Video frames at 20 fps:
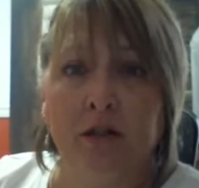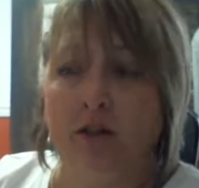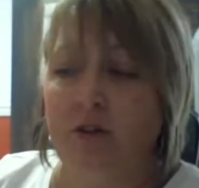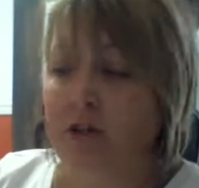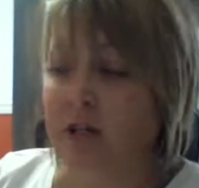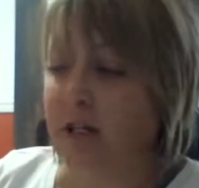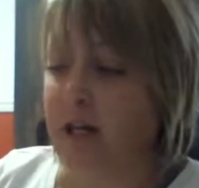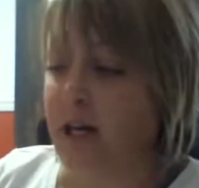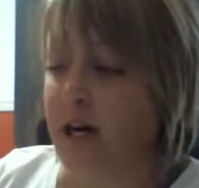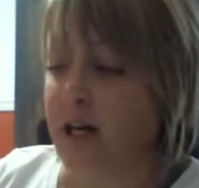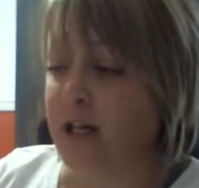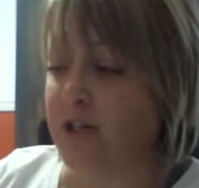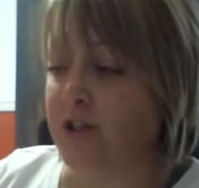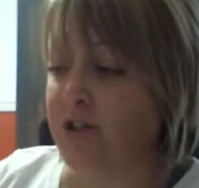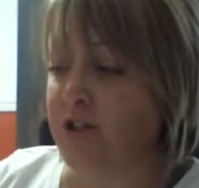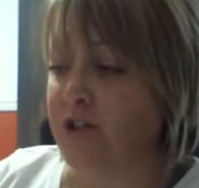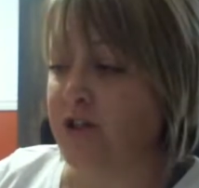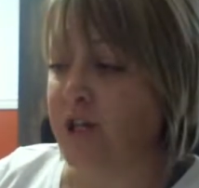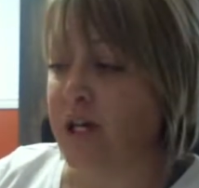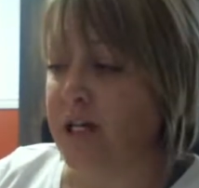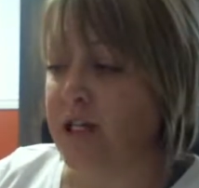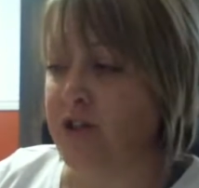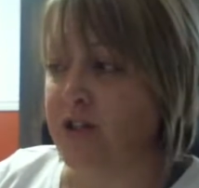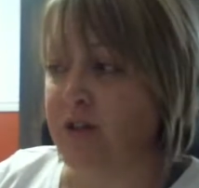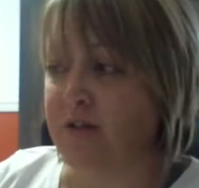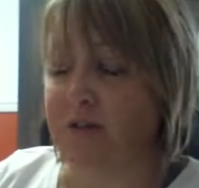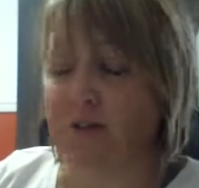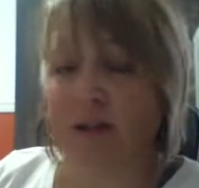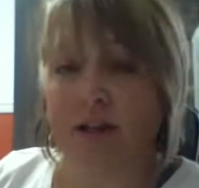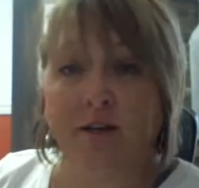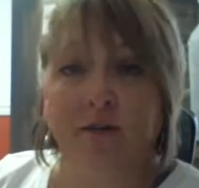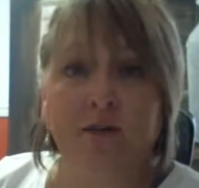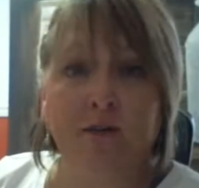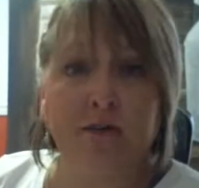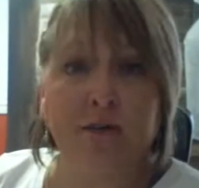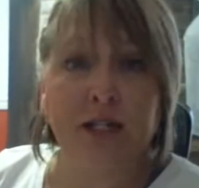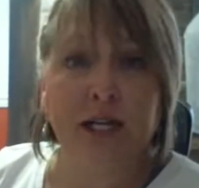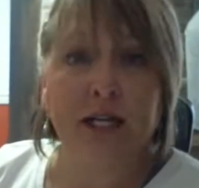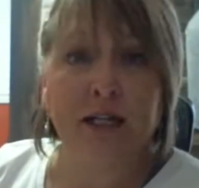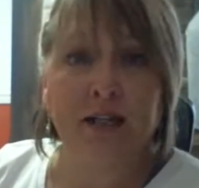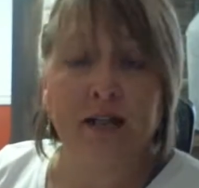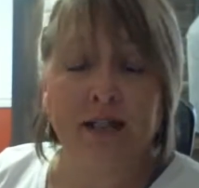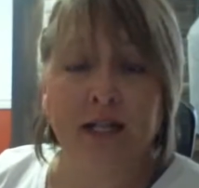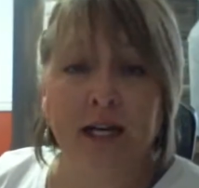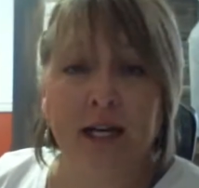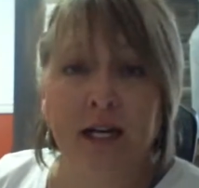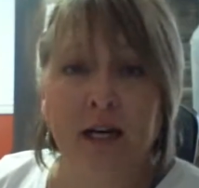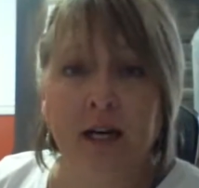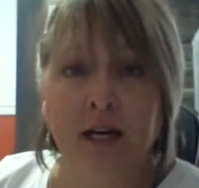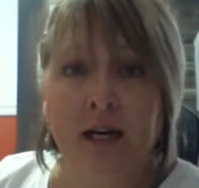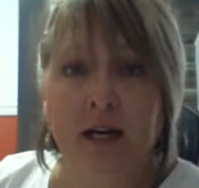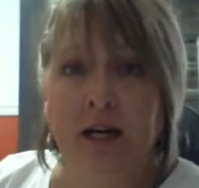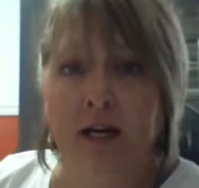You can actually change everything from day to day,